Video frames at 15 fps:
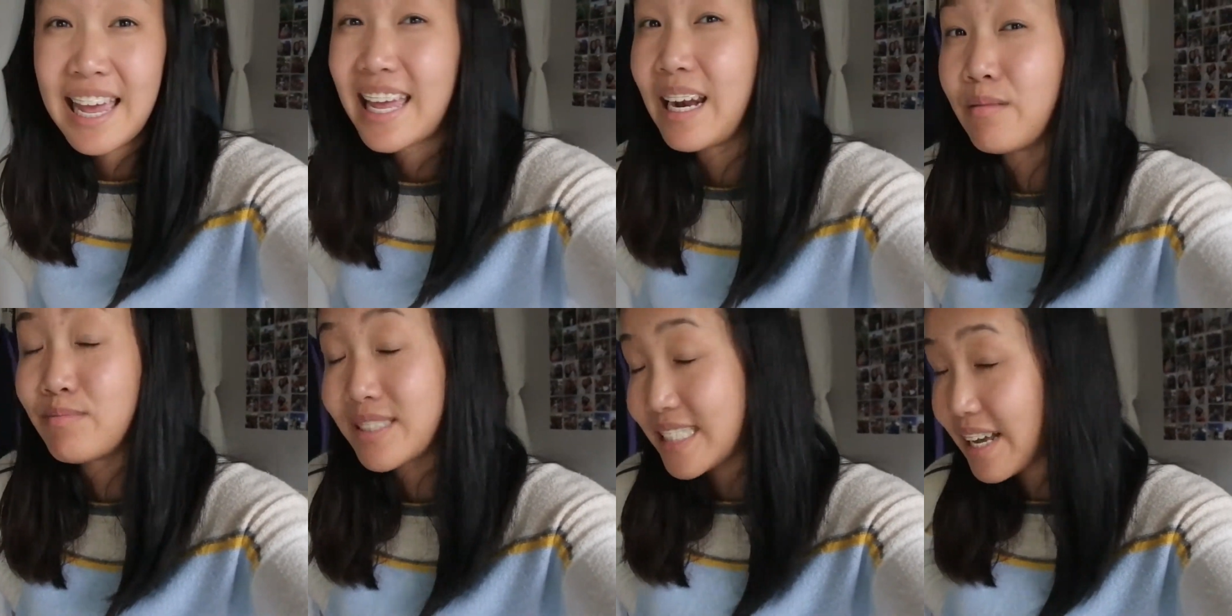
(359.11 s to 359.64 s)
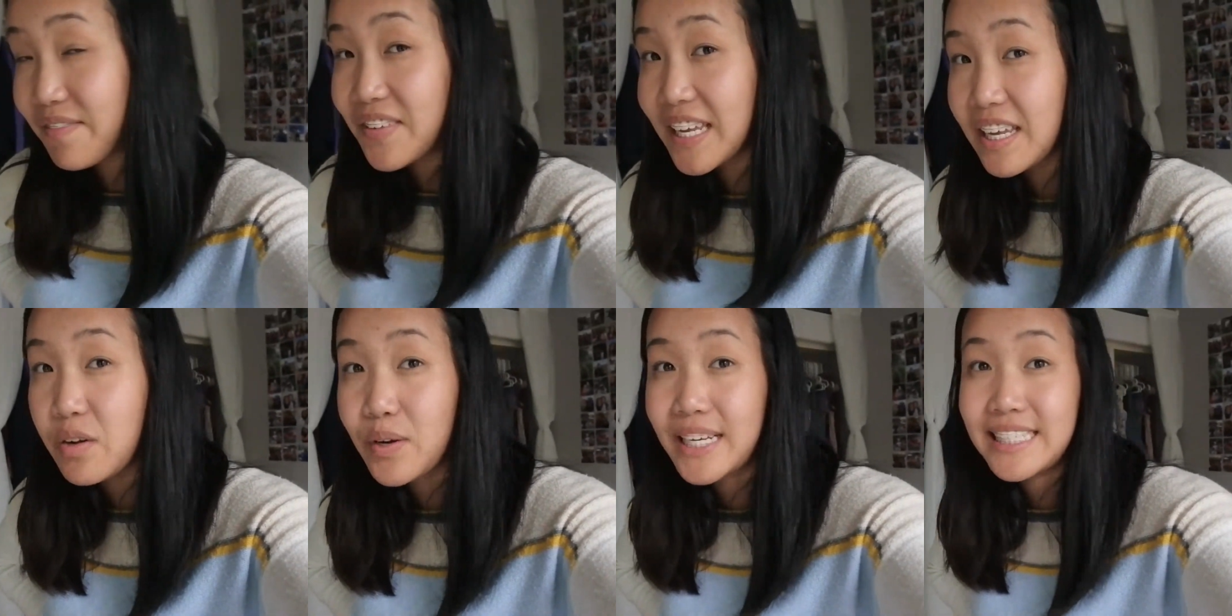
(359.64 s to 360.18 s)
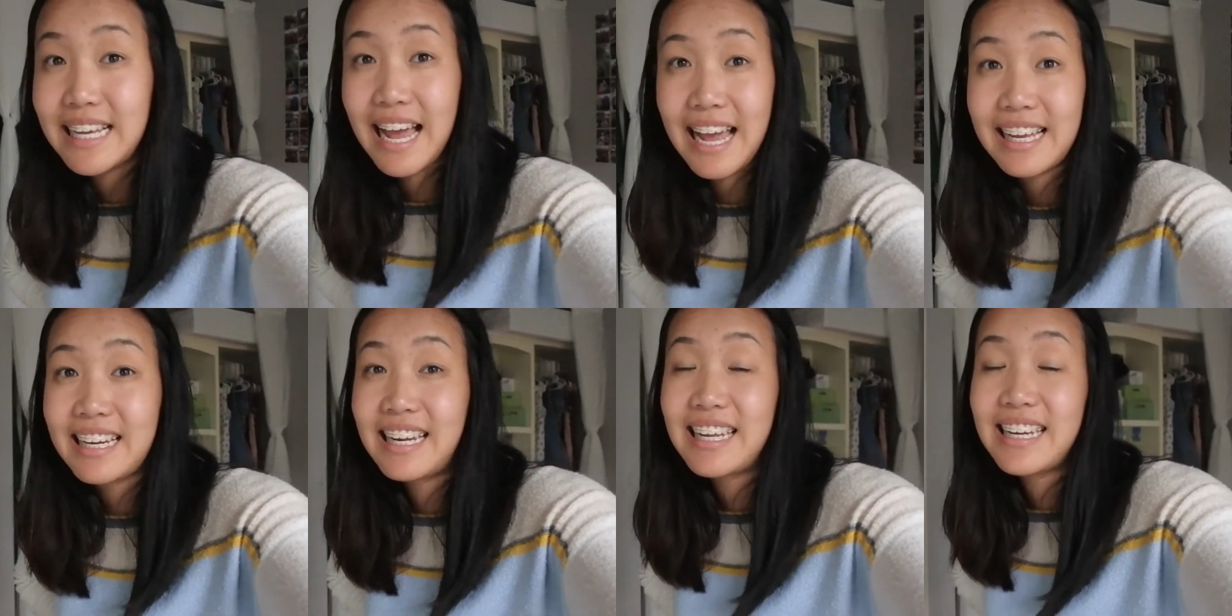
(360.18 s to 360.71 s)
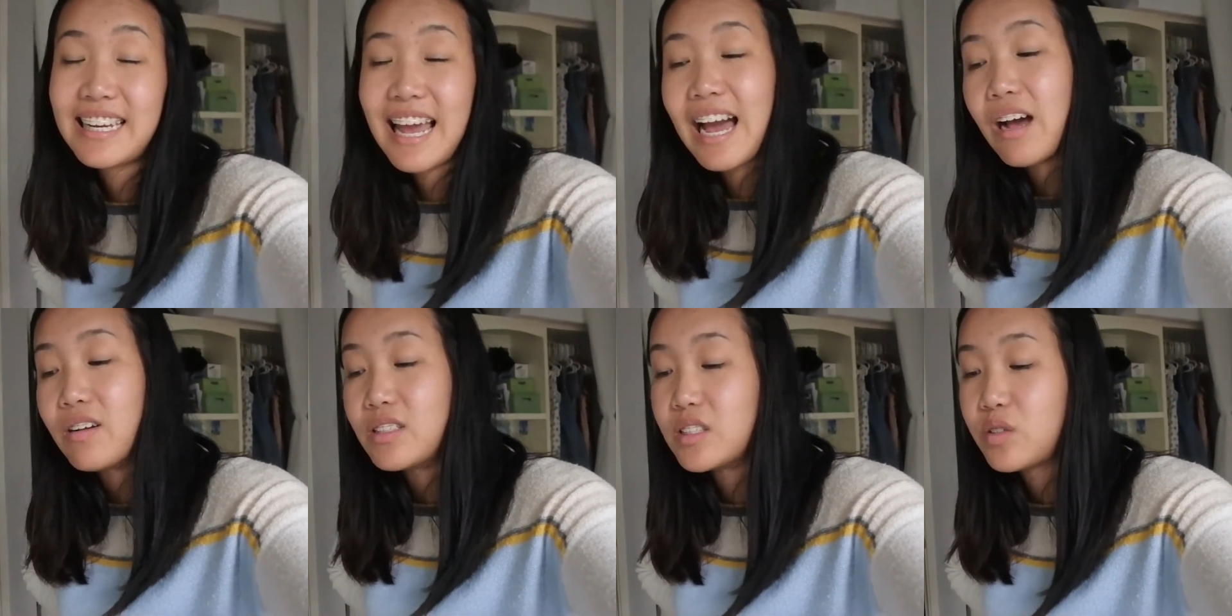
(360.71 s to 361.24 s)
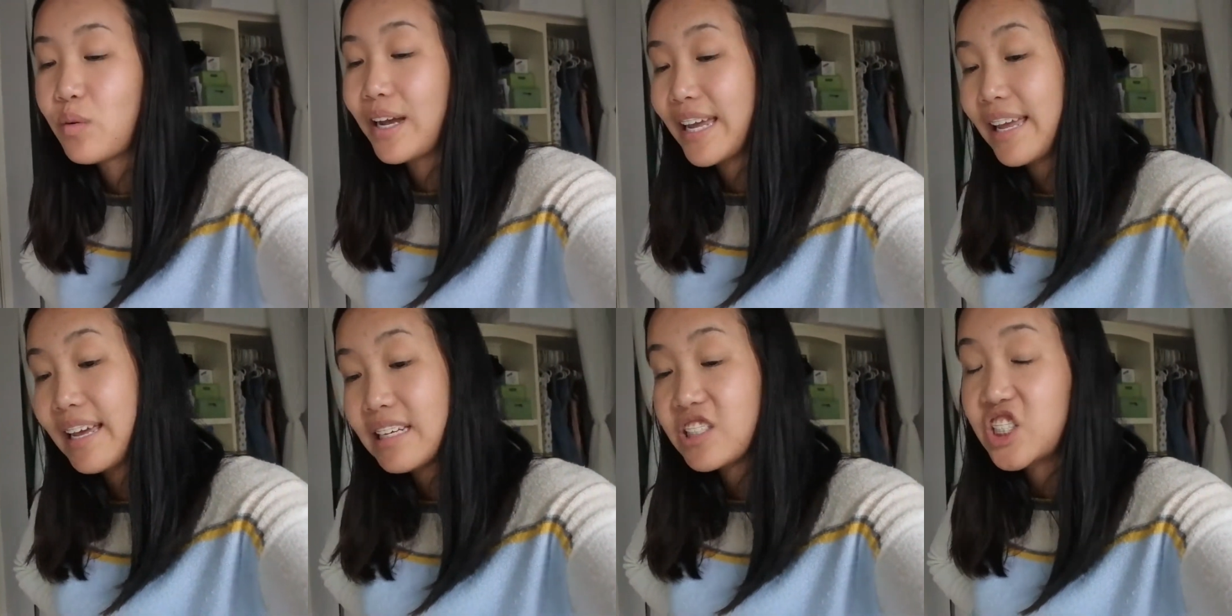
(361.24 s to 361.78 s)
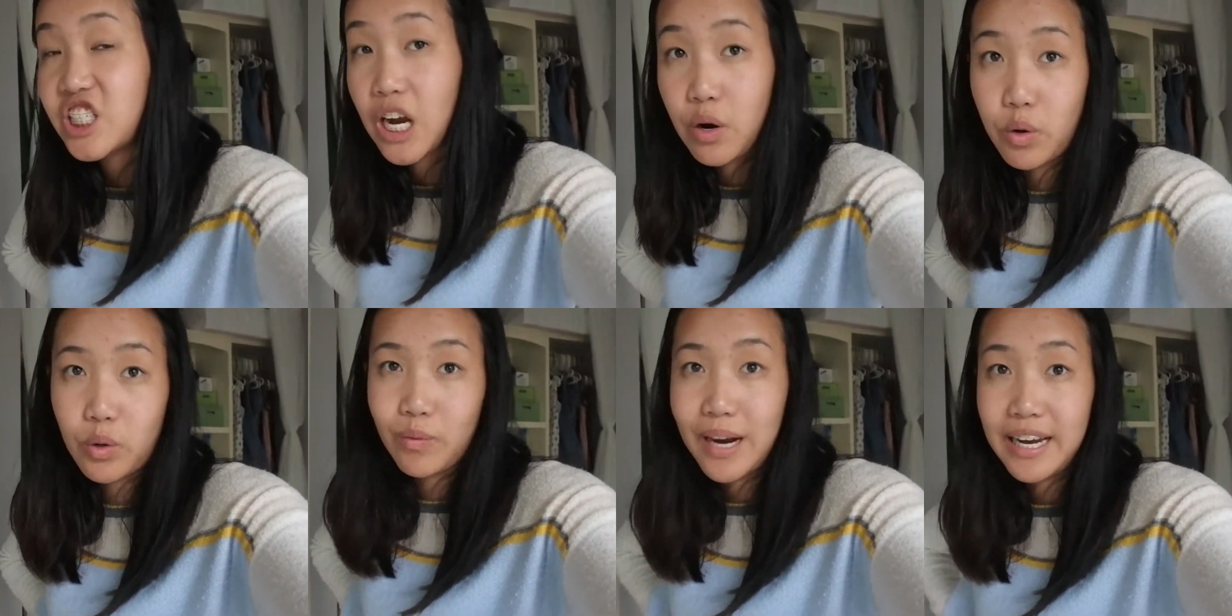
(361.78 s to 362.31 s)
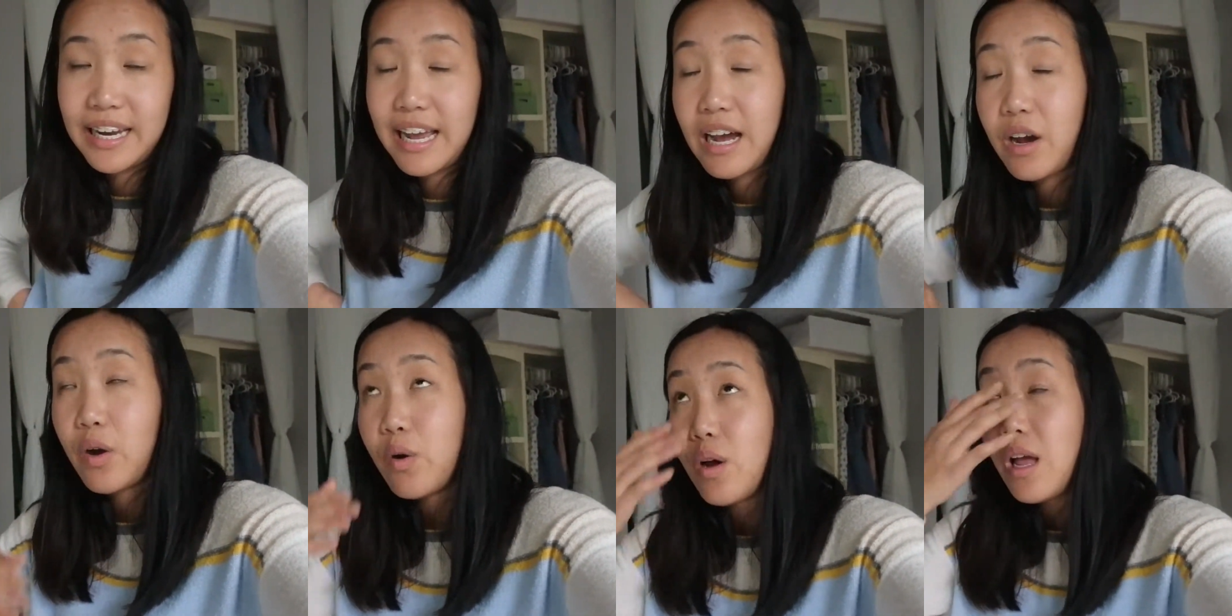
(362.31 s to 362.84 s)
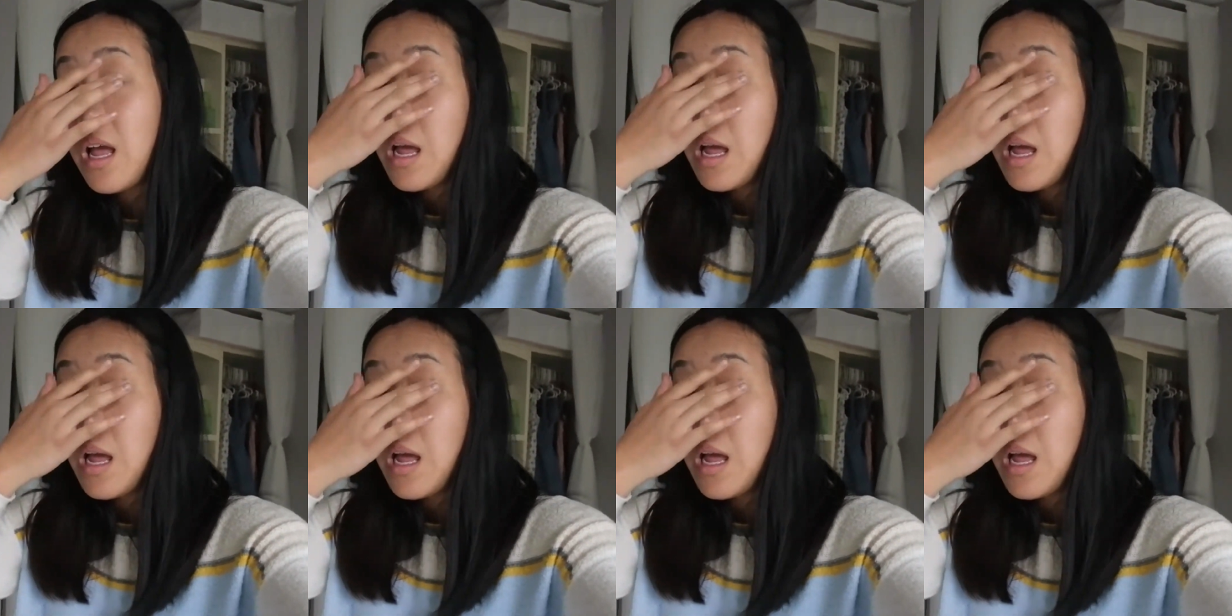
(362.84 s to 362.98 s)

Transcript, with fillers: and I'm 70 going diagonally down so I can't shower right now